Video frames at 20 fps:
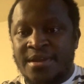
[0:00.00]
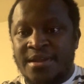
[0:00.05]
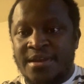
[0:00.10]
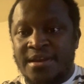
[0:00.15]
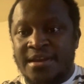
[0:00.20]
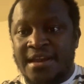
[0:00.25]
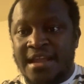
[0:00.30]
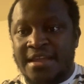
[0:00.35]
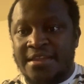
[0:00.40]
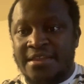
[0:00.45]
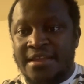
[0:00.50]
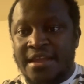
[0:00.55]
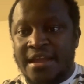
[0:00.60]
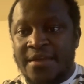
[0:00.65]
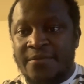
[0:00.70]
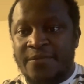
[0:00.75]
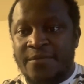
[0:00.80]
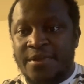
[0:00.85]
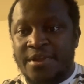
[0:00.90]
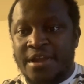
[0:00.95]
Like the
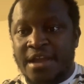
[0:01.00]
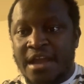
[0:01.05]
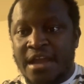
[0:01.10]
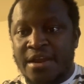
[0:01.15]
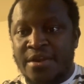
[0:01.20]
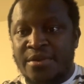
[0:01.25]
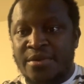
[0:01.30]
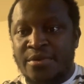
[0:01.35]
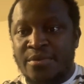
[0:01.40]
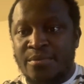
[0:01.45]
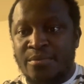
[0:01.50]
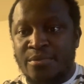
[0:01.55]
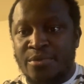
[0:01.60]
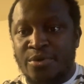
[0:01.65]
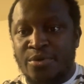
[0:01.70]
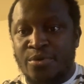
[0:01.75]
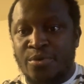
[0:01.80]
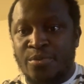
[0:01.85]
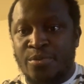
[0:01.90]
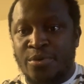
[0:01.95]
African
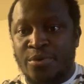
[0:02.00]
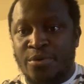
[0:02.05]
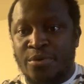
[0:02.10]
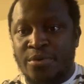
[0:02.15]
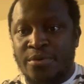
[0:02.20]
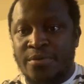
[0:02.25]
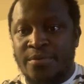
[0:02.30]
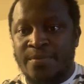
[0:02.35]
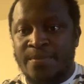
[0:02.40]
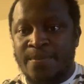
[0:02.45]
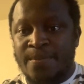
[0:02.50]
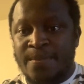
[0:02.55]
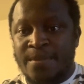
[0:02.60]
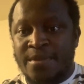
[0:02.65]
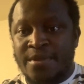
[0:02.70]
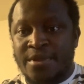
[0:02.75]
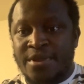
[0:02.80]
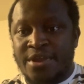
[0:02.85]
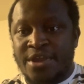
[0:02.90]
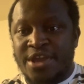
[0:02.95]
mogumo,
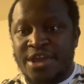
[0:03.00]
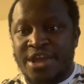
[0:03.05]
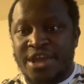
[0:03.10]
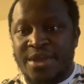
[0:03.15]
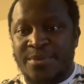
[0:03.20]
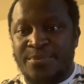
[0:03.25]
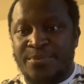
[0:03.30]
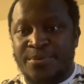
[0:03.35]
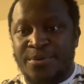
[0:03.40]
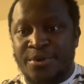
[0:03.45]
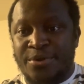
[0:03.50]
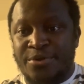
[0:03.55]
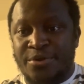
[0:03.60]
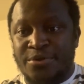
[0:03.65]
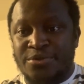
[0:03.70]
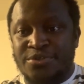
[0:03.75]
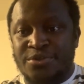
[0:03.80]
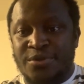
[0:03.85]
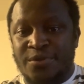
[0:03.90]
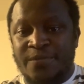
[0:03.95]
a
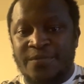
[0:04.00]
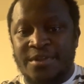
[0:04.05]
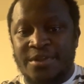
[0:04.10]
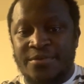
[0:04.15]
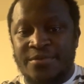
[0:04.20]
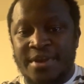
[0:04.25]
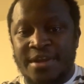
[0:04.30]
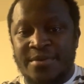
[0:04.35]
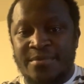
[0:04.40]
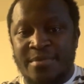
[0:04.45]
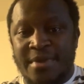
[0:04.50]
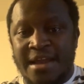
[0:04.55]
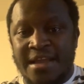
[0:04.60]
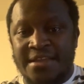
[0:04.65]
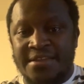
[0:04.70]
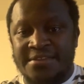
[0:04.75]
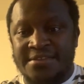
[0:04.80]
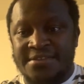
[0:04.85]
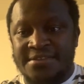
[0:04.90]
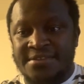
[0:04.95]
product of the great
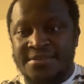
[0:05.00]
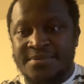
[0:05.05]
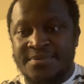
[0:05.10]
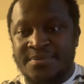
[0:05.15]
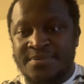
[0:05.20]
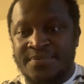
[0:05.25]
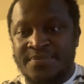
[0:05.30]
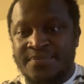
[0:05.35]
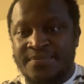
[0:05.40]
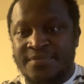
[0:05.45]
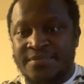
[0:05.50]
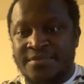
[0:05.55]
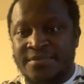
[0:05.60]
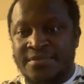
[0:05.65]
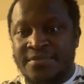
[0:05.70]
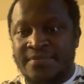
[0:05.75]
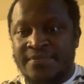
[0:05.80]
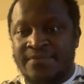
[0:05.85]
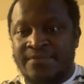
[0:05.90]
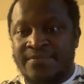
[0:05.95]
mines.
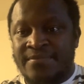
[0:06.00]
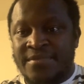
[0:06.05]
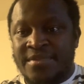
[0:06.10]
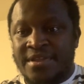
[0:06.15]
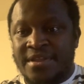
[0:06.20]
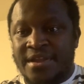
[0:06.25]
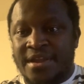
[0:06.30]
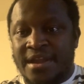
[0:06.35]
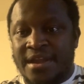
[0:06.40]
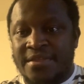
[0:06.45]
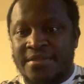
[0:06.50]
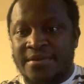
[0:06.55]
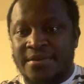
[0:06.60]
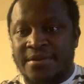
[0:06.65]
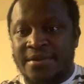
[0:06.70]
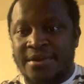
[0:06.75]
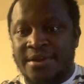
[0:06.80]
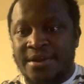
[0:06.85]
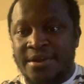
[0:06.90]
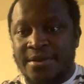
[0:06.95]
And the
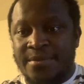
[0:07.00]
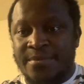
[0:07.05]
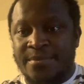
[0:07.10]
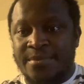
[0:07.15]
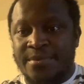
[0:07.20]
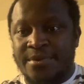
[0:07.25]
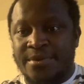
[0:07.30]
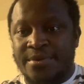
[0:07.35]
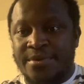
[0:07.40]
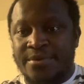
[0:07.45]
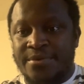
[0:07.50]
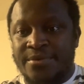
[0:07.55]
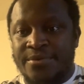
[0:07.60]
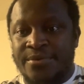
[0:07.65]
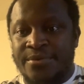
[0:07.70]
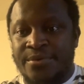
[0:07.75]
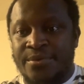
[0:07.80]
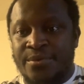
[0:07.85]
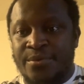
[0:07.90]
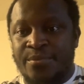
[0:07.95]
herb
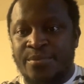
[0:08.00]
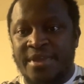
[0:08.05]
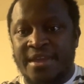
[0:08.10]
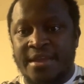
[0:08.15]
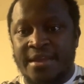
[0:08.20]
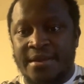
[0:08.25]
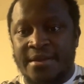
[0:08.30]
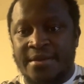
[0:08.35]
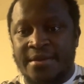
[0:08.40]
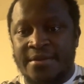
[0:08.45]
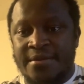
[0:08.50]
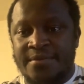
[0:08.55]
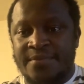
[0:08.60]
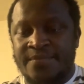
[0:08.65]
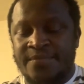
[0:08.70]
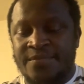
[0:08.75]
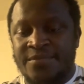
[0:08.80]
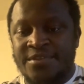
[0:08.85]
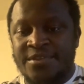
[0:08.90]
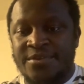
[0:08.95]
grew bigger,
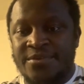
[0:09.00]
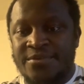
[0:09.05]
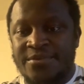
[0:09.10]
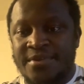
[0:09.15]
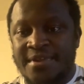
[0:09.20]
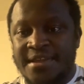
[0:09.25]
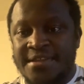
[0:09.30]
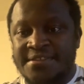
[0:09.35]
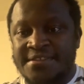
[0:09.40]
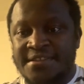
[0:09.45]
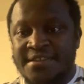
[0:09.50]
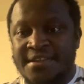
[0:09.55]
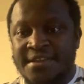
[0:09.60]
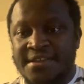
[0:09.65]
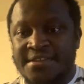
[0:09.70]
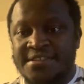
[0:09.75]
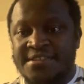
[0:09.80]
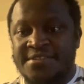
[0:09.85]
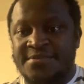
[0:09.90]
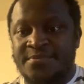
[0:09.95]
creating
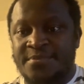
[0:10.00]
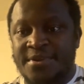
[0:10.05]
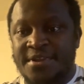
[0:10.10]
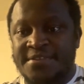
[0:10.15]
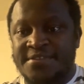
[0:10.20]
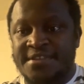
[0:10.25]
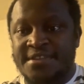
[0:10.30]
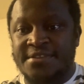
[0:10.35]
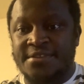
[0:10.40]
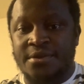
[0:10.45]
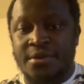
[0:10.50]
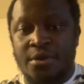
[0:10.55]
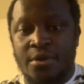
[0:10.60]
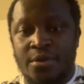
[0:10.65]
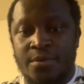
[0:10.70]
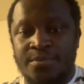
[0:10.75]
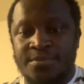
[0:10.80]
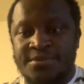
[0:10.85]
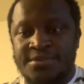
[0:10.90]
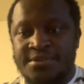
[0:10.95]
its present
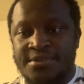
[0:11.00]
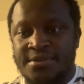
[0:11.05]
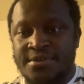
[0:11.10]
hops.